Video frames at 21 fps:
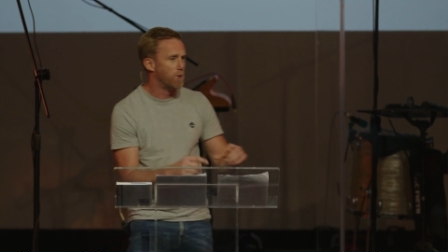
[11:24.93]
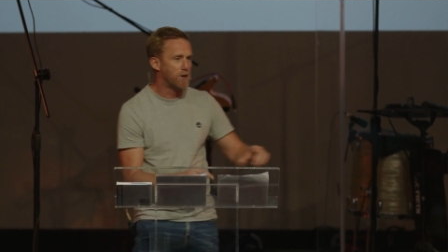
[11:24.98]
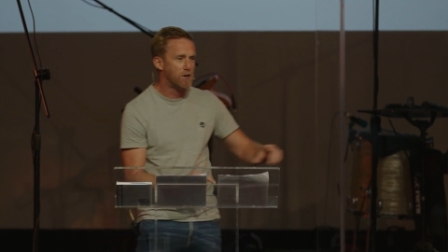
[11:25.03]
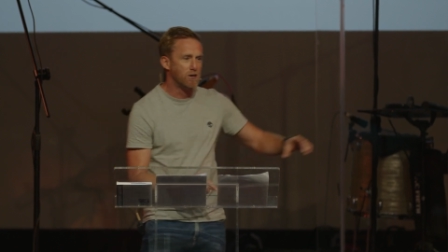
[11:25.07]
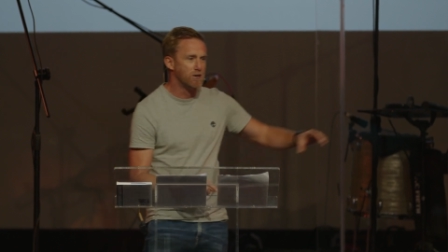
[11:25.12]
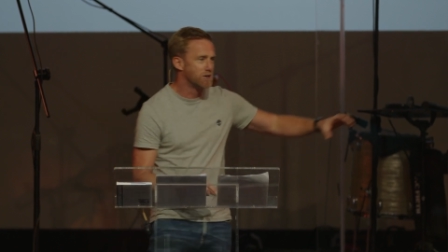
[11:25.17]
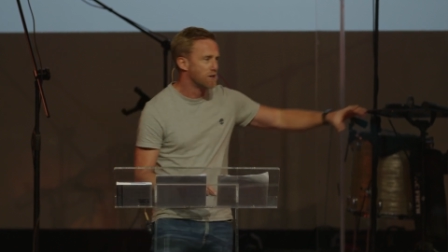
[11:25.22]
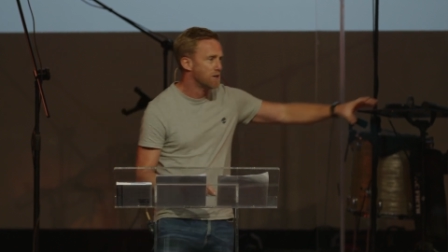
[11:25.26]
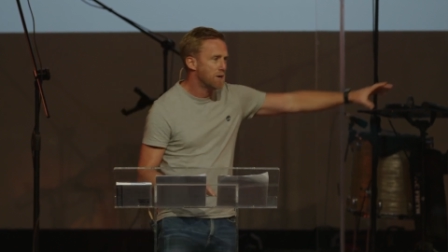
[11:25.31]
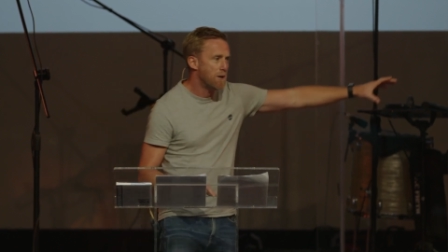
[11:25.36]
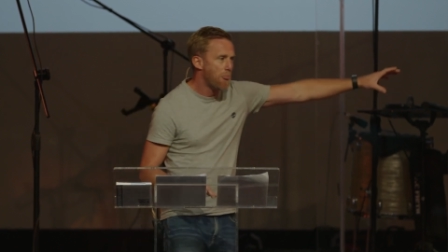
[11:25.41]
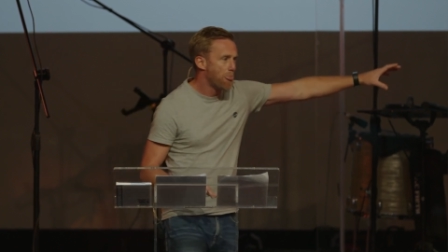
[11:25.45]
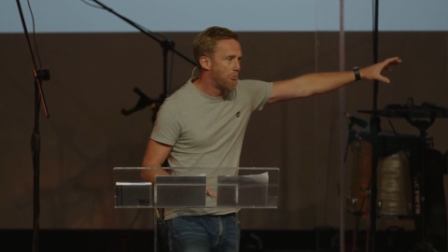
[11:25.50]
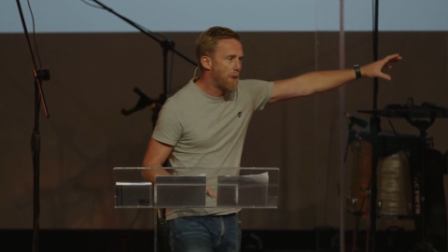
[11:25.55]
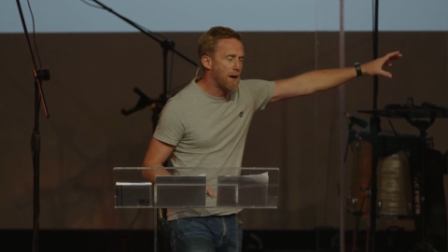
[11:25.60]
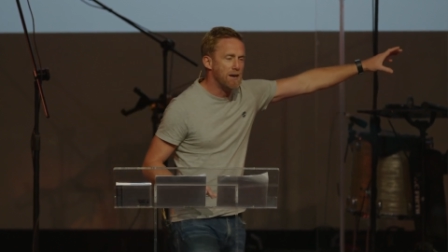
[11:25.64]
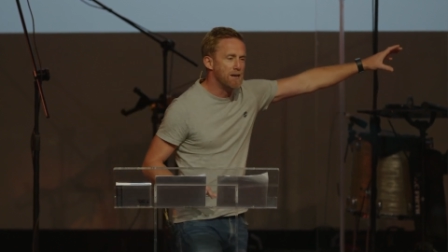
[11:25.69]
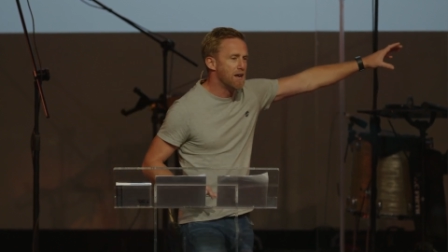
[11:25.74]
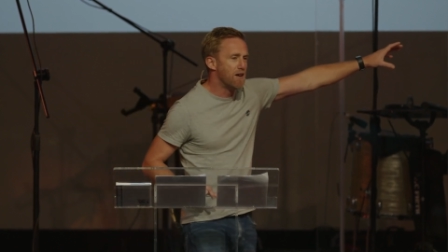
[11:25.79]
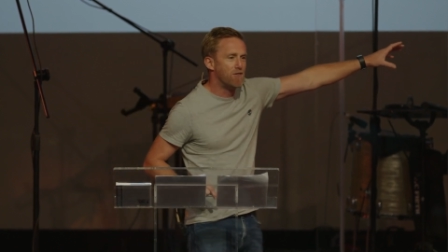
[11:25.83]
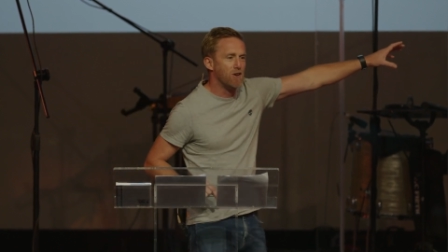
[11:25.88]
because
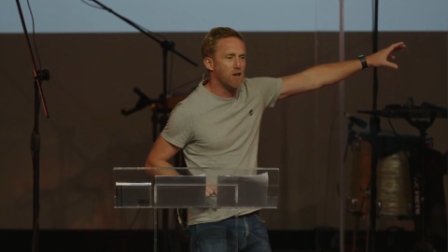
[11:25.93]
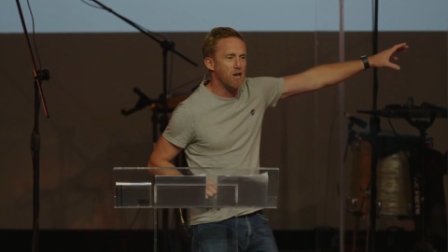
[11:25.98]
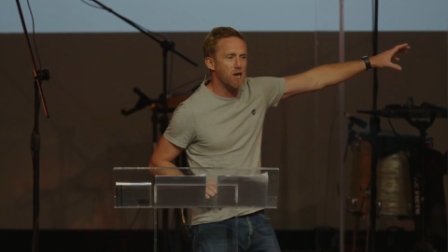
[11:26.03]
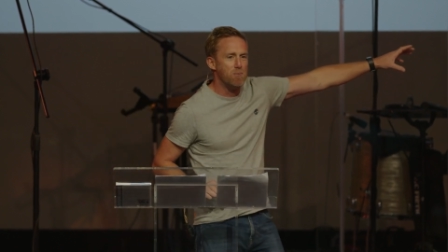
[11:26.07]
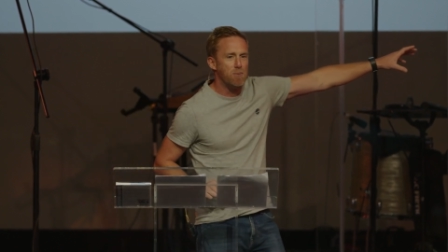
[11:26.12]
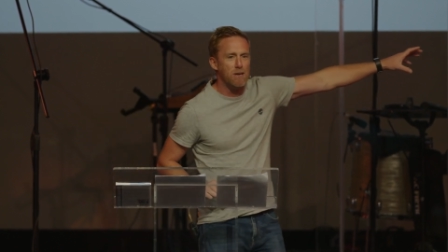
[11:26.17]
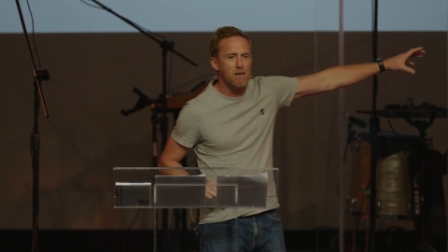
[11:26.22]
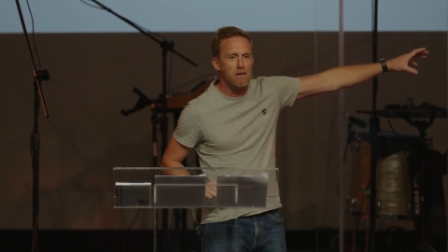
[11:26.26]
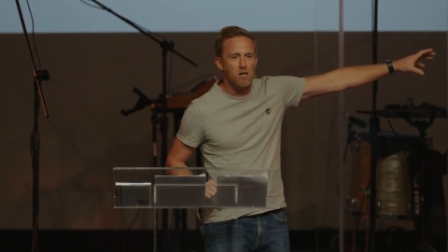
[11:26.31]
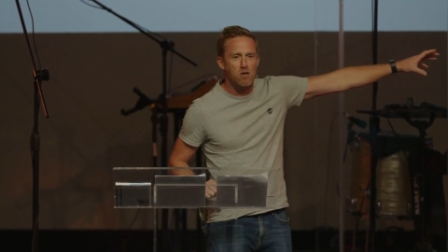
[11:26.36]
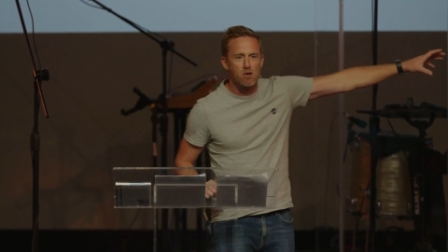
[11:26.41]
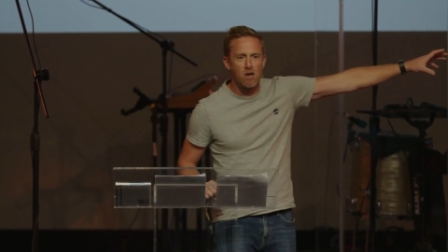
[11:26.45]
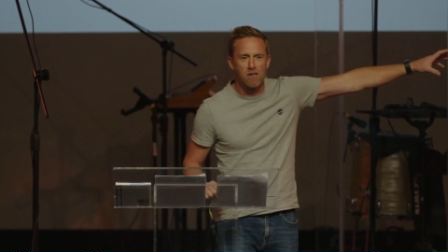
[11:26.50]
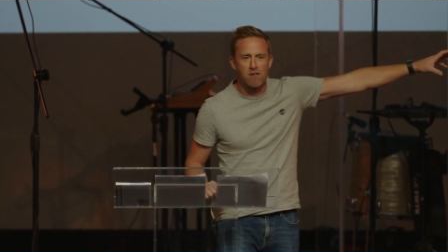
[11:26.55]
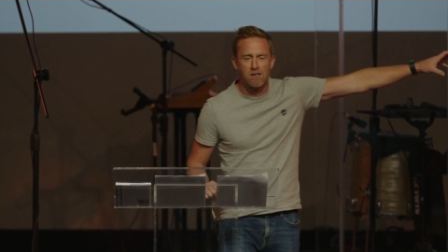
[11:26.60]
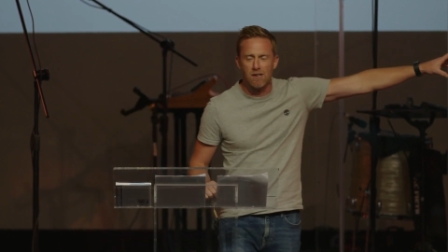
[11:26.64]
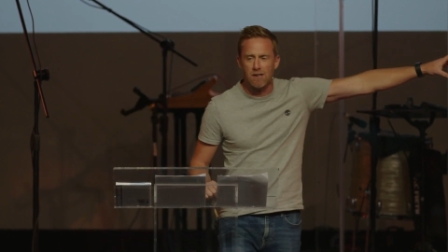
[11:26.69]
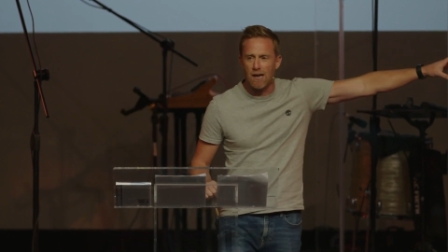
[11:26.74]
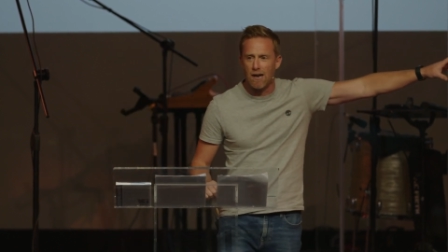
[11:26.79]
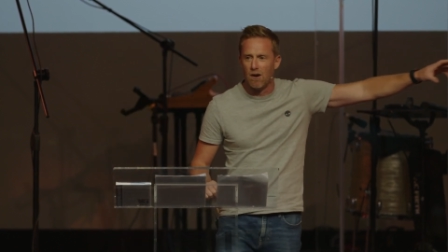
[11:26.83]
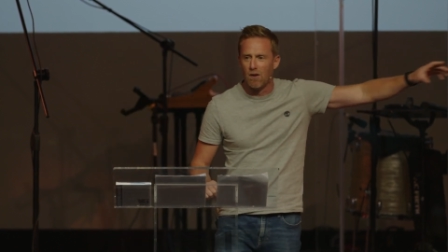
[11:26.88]
they're never going to be
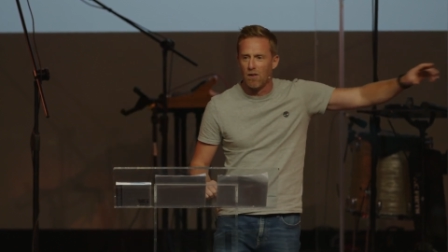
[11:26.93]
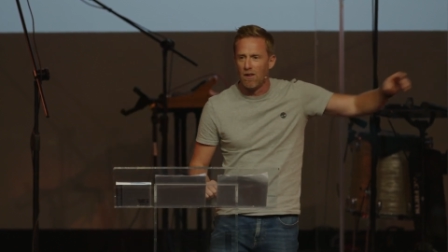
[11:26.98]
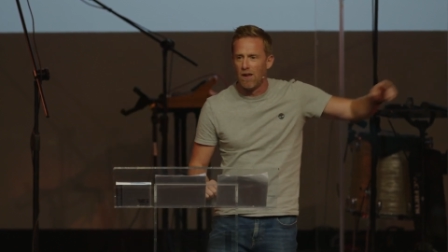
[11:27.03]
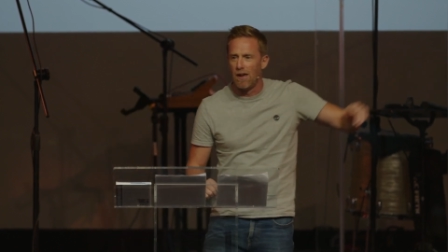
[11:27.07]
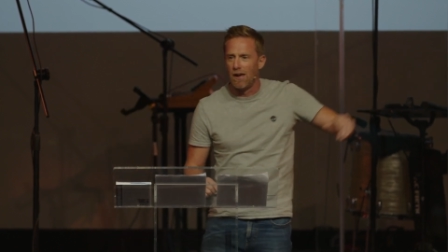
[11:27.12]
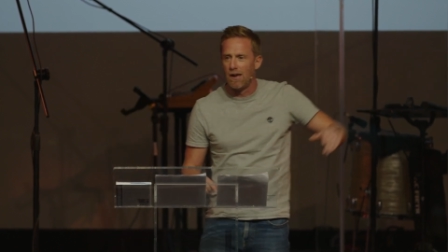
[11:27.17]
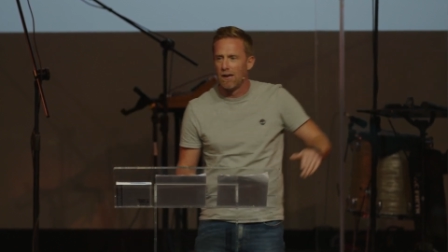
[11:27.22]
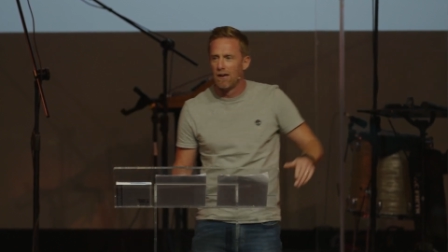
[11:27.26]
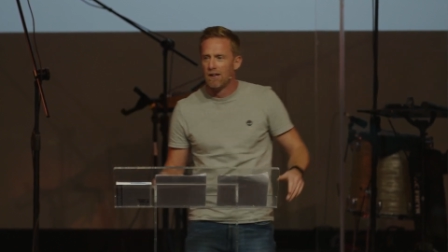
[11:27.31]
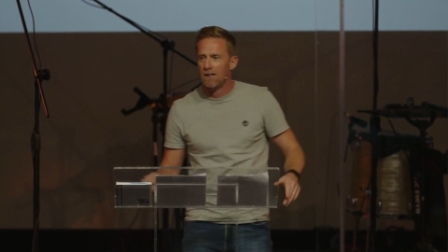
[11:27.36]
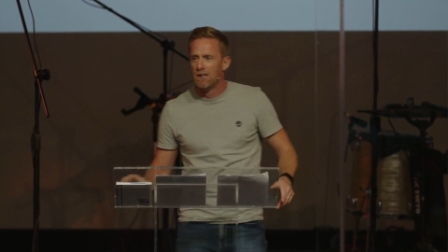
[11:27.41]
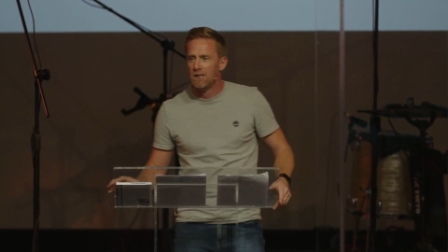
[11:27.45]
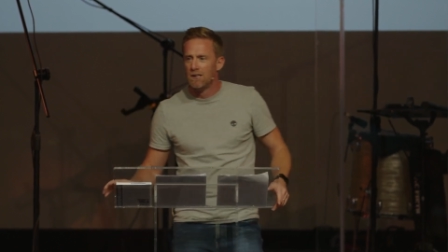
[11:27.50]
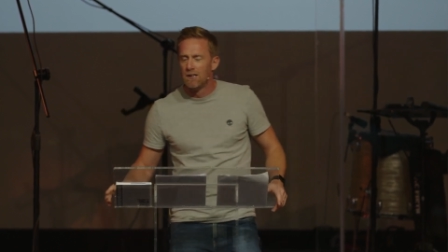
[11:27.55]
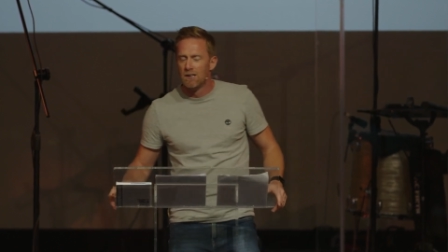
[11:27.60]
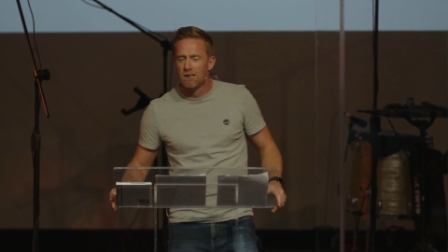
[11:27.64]
interested out there.